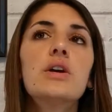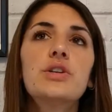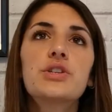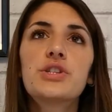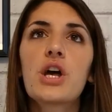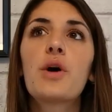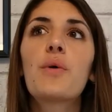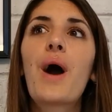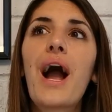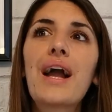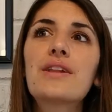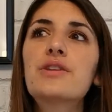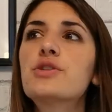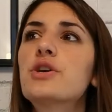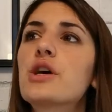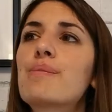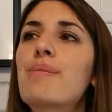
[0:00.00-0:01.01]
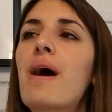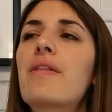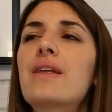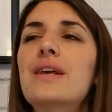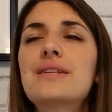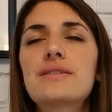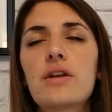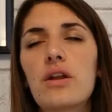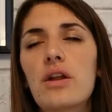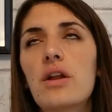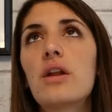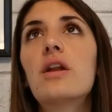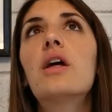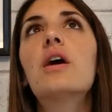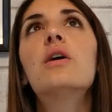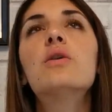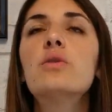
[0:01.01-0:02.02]
So I talk about this
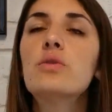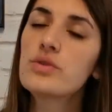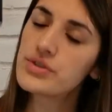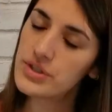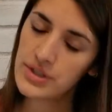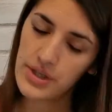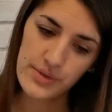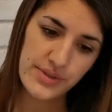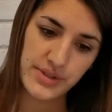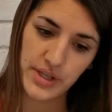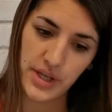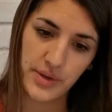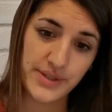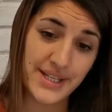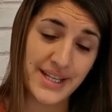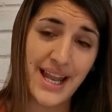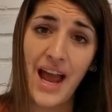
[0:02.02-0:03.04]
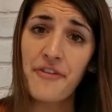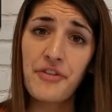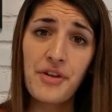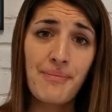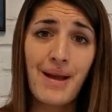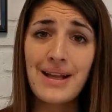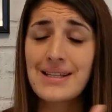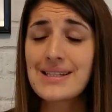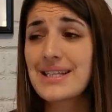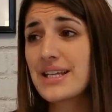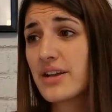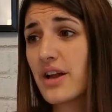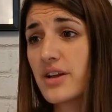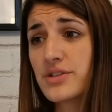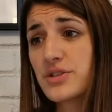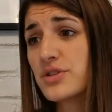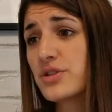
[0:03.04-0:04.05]
loads and loads and loads in every magazine
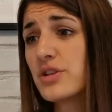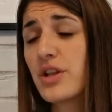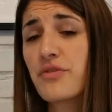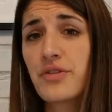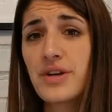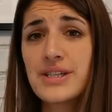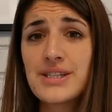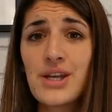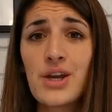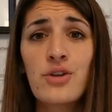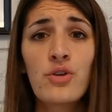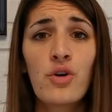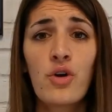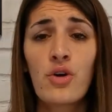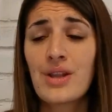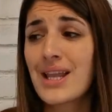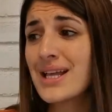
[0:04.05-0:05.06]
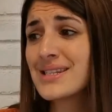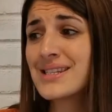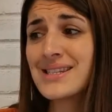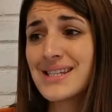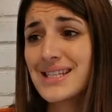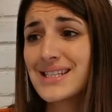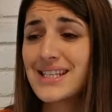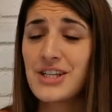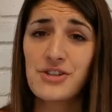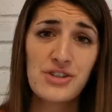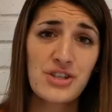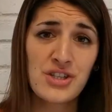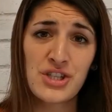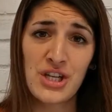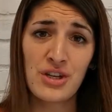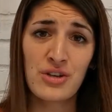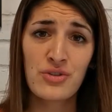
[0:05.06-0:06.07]
article I've written, or lessons I teach the
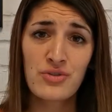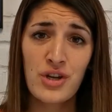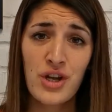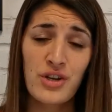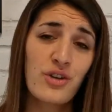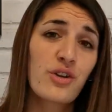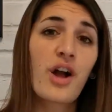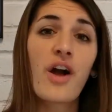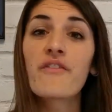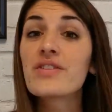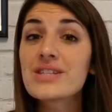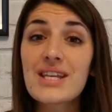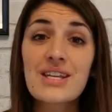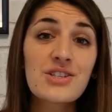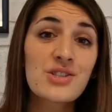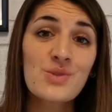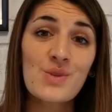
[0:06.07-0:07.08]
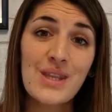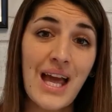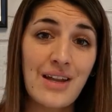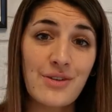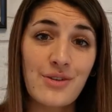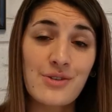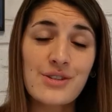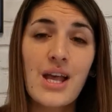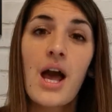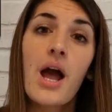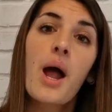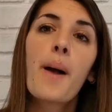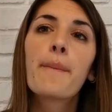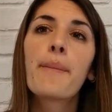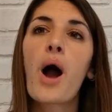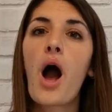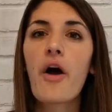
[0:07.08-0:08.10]
children, or conversations with adults,
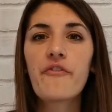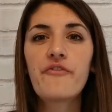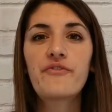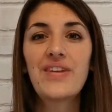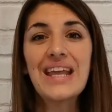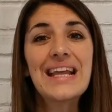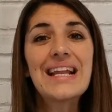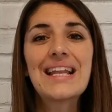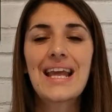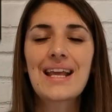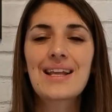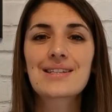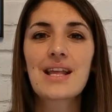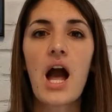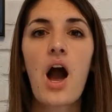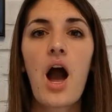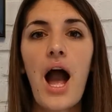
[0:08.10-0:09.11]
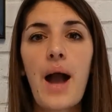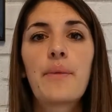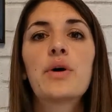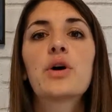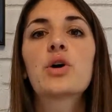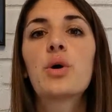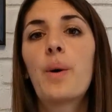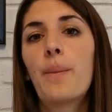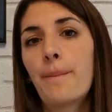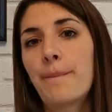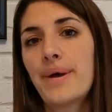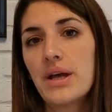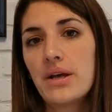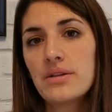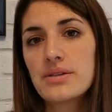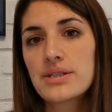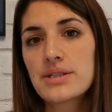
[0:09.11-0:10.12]
but our feelings are our
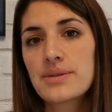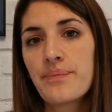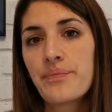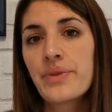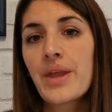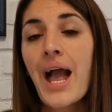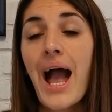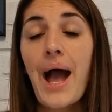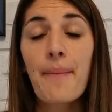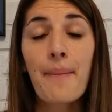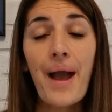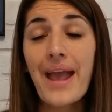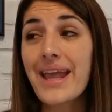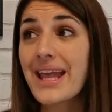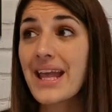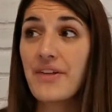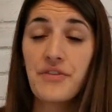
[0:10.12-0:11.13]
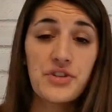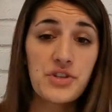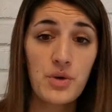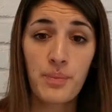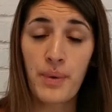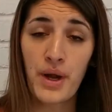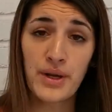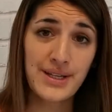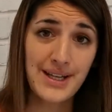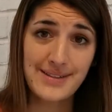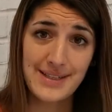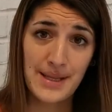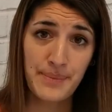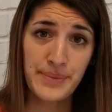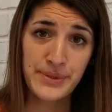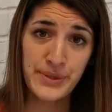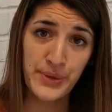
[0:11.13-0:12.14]
compass. I might even do a podcast
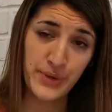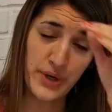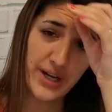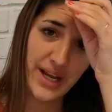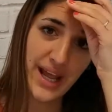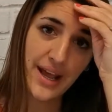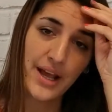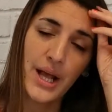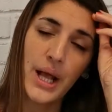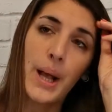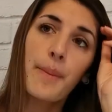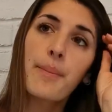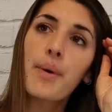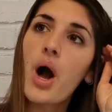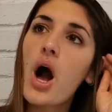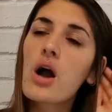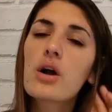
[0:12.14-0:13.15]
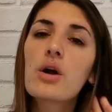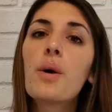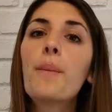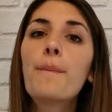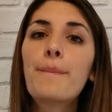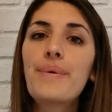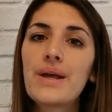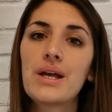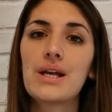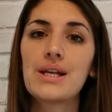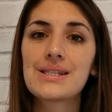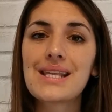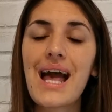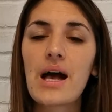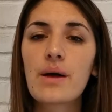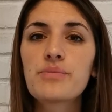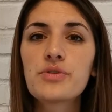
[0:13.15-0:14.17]
episode on it. But our compass
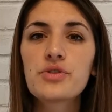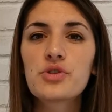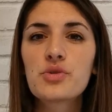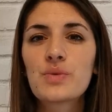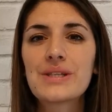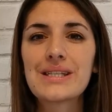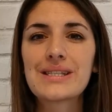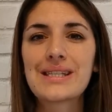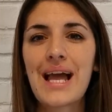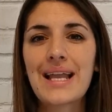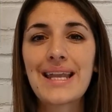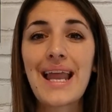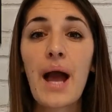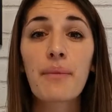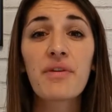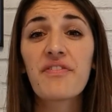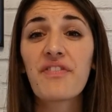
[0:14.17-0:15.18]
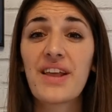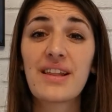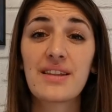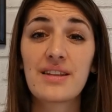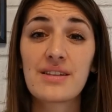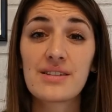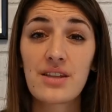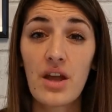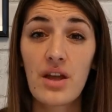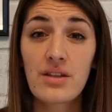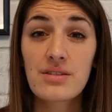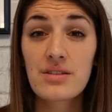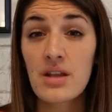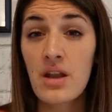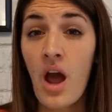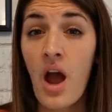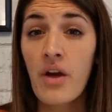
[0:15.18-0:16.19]
helps us to understand how we feel in a certain
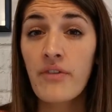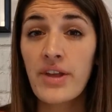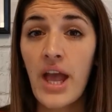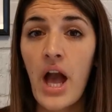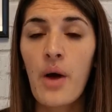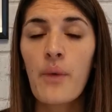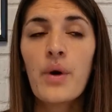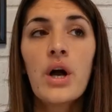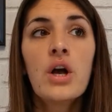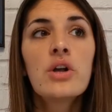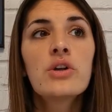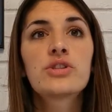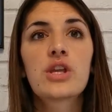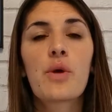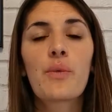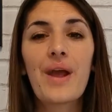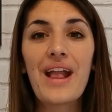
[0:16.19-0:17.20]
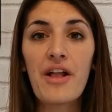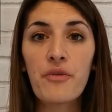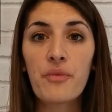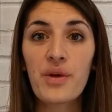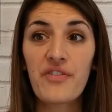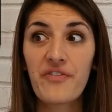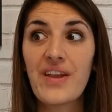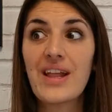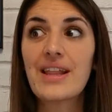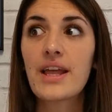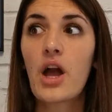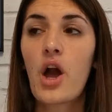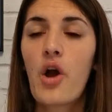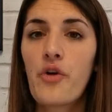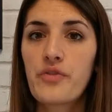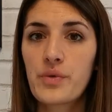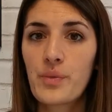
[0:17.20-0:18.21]
scenario. So if we're feeling
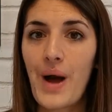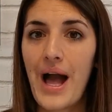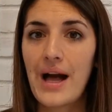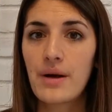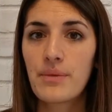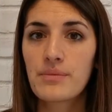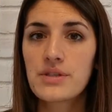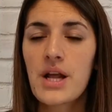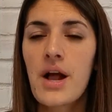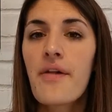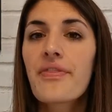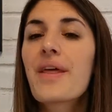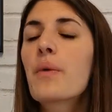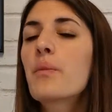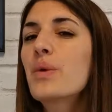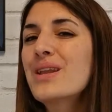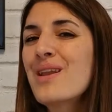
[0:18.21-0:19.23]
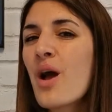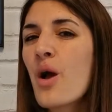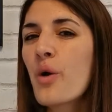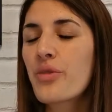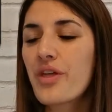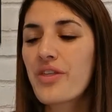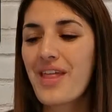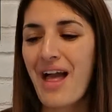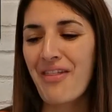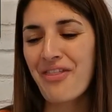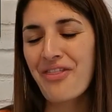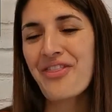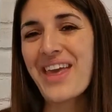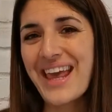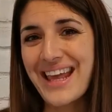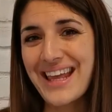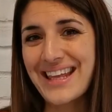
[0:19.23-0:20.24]
overwhelmed, then we know that that
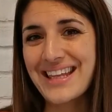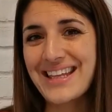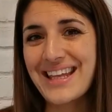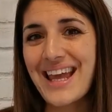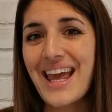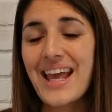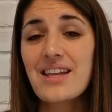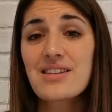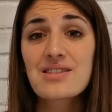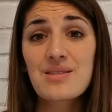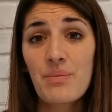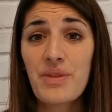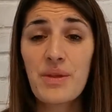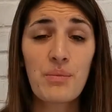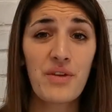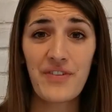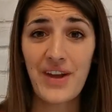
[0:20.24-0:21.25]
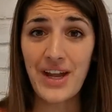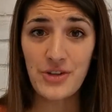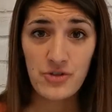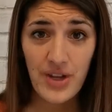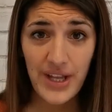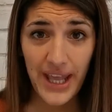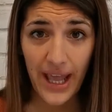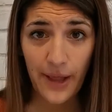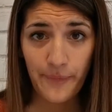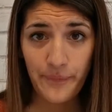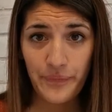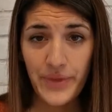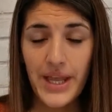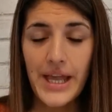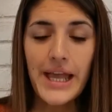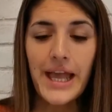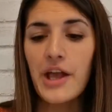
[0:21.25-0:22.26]
thing is something we find tricky.
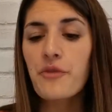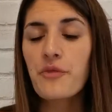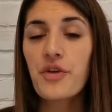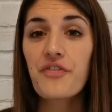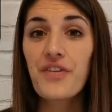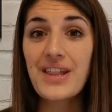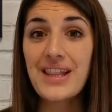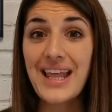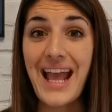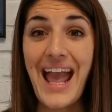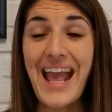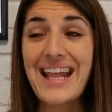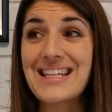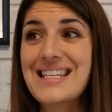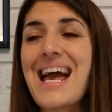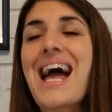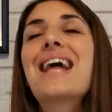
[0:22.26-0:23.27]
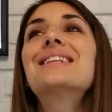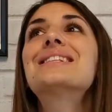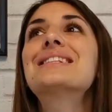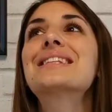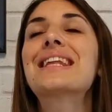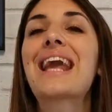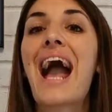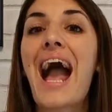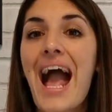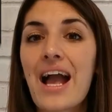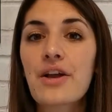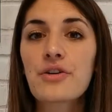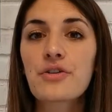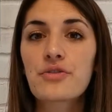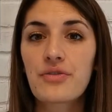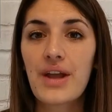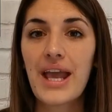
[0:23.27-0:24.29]
If we're feeling intensely
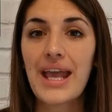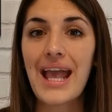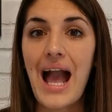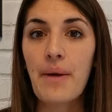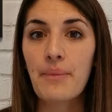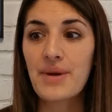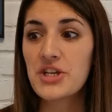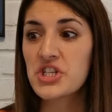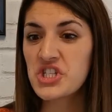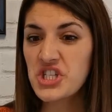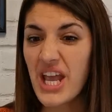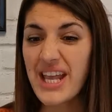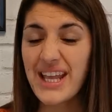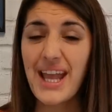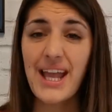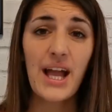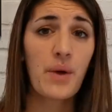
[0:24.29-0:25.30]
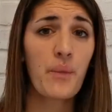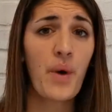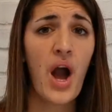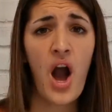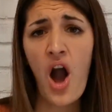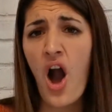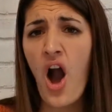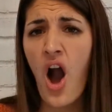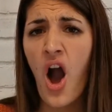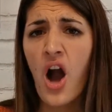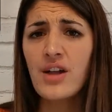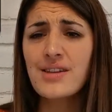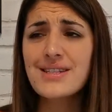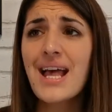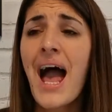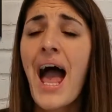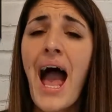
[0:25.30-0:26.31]
angry and we're shaking and we're
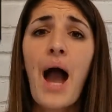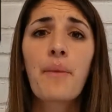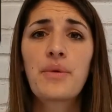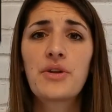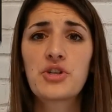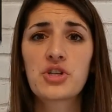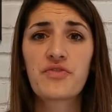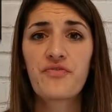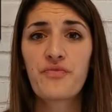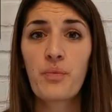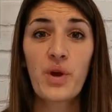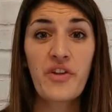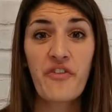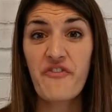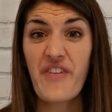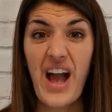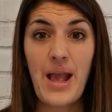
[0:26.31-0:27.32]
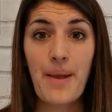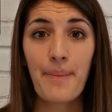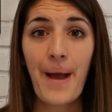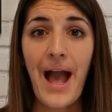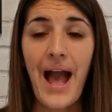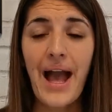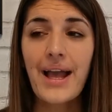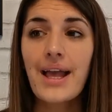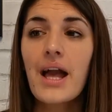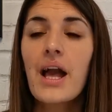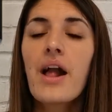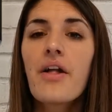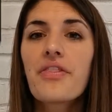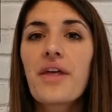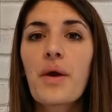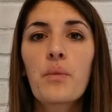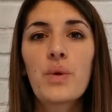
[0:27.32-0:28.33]
hot and we just want to fight back,
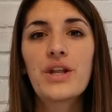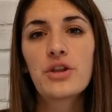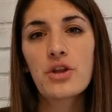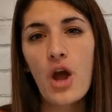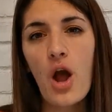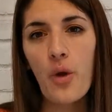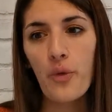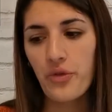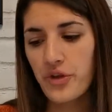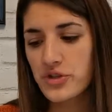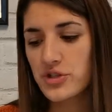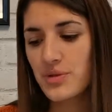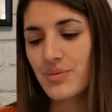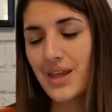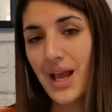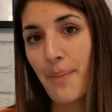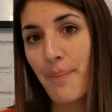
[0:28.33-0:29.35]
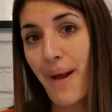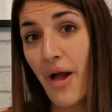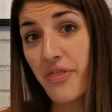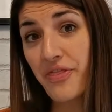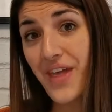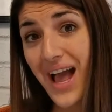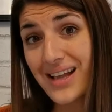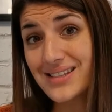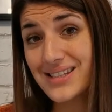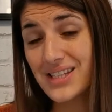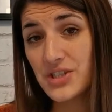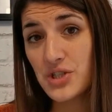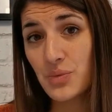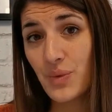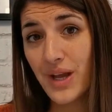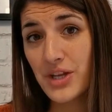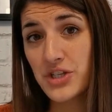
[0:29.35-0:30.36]
then we know that something about that
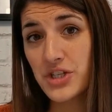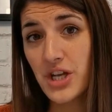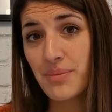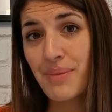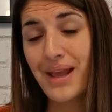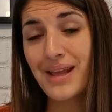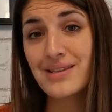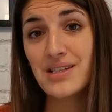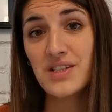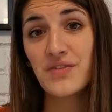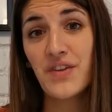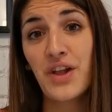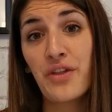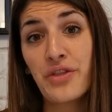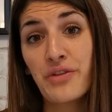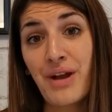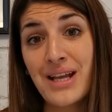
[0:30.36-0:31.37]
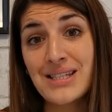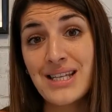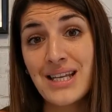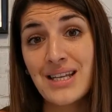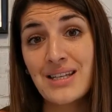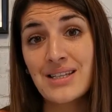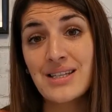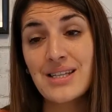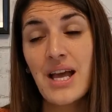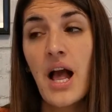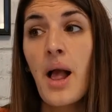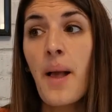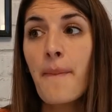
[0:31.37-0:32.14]
situation makes us feel threatened.